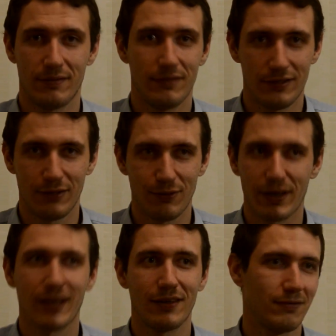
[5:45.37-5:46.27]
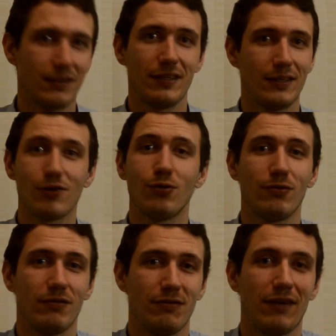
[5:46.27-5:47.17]
So you can really go
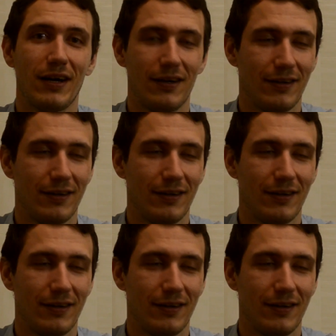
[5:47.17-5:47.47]
far